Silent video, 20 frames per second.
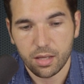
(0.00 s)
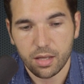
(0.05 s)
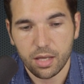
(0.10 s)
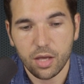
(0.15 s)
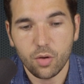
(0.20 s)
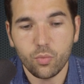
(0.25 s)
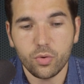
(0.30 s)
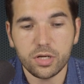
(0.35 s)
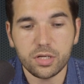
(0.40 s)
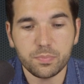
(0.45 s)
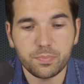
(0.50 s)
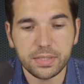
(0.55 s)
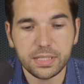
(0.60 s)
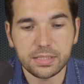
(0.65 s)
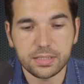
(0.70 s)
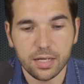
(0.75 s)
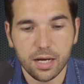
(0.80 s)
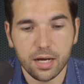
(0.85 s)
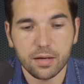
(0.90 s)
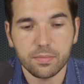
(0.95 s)
it wouldn't be
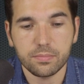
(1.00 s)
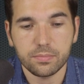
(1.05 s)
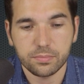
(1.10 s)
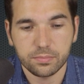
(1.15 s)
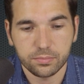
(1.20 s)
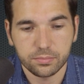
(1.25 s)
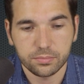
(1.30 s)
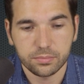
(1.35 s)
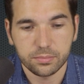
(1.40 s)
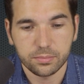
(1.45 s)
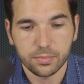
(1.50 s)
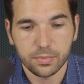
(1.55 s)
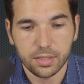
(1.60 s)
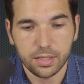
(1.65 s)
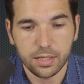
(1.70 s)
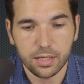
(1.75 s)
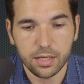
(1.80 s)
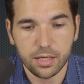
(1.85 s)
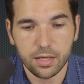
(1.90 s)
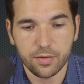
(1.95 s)
dumb
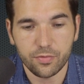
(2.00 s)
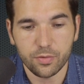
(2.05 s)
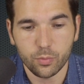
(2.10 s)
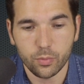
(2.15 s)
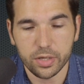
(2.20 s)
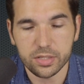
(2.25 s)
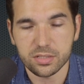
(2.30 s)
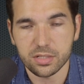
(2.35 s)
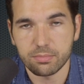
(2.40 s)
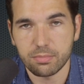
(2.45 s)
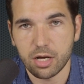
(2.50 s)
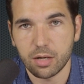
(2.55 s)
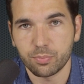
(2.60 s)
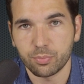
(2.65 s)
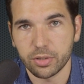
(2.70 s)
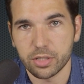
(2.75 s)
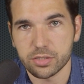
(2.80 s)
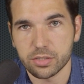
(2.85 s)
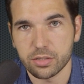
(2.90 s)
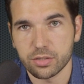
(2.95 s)
if it wasn't
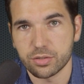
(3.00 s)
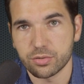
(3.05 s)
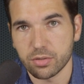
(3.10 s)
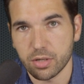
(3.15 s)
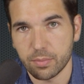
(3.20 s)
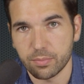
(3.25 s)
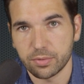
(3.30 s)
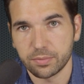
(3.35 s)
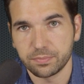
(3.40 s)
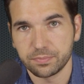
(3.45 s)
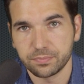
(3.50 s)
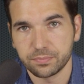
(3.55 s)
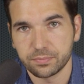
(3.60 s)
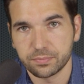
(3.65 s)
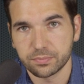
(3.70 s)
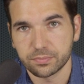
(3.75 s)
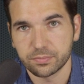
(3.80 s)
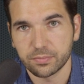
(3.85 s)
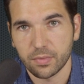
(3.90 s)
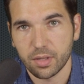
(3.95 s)
about President Trump.
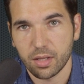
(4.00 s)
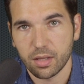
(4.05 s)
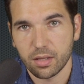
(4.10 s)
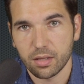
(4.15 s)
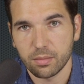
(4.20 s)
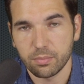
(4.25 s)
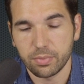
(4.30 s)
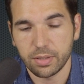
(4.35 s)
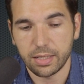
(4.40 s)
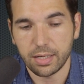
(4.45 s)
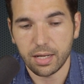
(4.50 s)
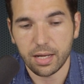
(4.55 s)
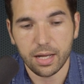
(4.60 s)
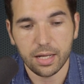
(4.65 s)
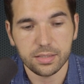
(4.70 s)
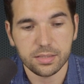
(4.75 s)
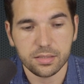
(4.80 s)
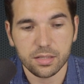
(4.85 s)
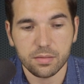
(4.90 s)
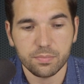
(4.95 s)
But
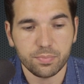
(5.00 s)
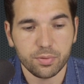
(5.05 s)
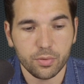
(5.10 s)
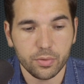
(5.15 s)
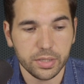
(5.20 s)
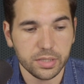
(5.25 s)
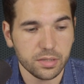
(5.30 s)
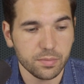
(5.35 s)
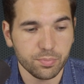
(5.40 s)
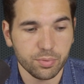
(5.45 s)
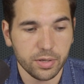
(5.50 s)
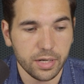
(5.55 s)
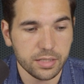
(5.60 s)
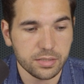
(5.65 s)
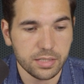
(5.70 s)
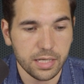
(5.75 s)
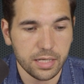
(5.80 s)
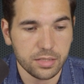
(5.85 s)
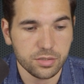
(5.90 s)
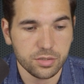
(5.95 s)
at some point, the
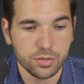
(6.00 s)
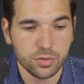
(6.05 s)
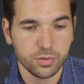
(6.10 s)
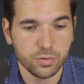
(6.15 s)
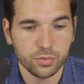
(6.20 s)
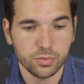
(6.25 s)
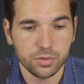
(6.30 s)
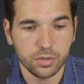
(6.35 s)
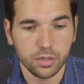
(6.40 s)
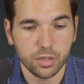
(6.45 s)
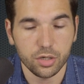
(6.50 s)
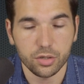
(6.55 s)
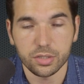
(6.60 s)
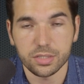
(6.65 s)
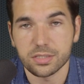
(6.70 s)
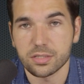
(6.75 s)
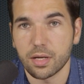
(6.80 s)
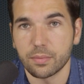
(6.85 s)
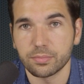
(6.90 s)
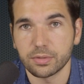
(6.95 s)
press has to
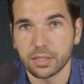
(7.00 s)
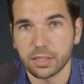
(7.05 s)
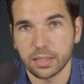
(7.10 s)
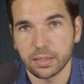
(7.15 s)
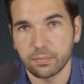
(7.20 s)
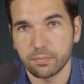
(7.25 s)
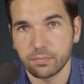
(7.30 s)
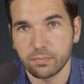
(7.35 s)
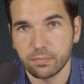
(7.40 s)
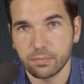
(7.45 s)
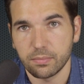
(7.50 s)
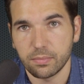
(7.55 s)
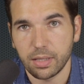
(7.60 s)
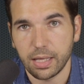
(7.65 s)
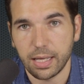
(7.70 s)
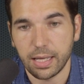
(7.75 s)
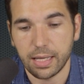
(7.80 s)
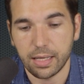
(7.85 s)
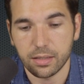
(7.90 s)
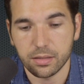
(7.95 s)
learn something
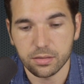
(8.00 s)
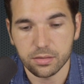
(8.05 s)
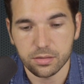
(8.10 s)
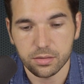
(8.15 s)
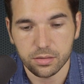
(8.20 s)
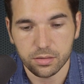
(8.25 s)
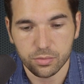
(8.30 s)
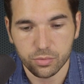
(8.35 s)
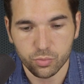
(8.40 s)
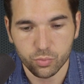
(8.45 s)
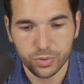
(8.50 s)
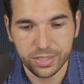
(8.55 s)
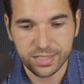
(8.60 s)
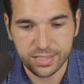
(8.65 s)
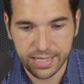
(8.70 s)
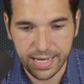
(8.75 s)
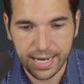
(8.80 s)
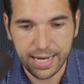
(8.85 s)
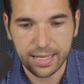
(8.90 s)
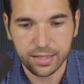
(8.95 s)
and
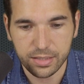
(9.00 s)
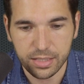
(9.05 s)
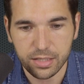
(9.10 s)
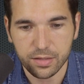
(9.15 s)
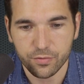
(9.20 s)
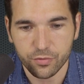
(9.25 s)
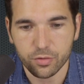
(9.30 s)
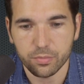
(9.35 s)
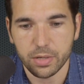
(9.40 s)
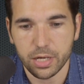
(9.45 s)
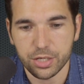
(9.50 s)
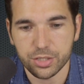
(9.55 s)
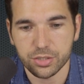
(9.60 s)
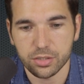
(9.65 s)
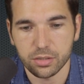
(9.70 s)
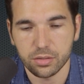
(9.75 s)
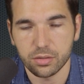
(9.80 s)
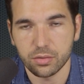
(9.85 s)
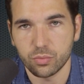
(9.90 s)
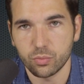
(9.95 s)
retain the
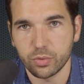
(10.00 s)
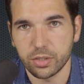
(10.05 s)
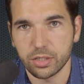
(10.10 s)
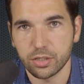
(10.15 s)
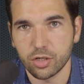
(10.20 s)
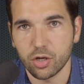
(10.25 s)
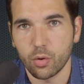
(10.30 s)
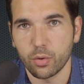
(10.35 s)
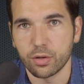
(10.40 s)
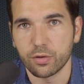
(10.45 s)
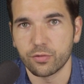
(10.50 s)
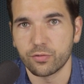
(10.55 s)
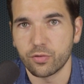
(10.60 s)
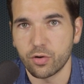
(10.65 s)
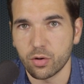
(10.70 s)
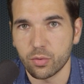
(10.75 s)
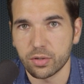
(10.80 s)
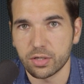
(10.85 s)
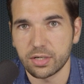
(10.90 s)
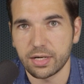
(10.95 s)
information when going
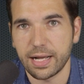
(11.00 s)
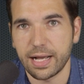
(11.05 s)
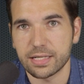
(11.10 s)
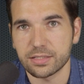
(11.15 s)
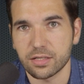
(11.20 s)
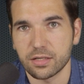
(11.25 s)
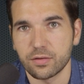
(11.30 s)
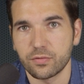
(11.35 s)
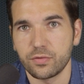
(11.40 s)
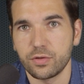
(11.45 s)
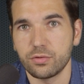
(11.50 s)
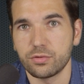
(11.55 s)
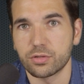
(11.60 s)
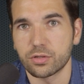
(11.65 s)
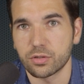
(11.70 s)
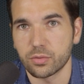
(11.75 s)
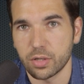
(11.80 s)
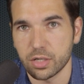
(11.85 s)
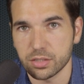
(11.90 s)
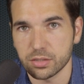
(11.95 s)
forward and asking
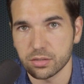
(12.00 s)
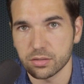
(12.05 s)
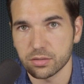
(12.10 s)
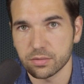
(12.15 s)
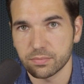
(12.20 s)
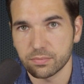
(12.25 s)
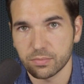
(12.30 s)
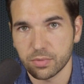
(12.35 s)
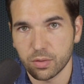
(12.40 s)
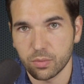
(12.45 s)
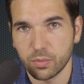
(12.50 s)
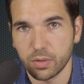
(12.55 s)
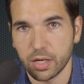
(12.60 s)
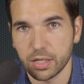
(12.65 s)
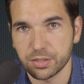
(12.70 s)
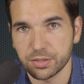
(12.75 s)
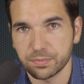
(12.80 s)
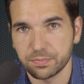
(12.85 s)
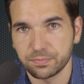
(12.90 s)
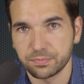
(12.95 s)
future questions.
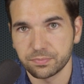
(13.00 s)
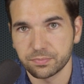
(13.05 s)
Watch.